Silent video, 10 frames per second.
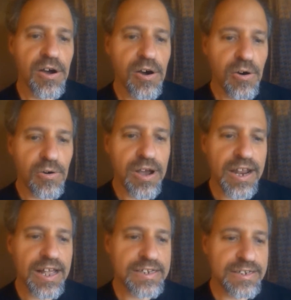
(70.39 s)
Or can I
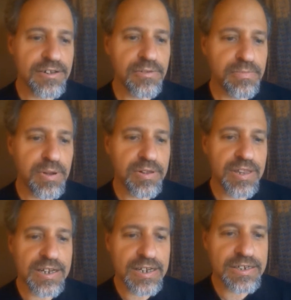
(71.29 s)
still build the
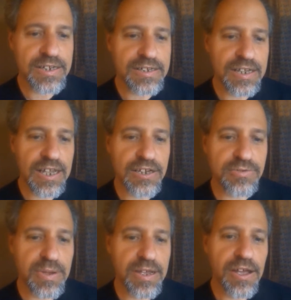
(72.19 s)
distance each week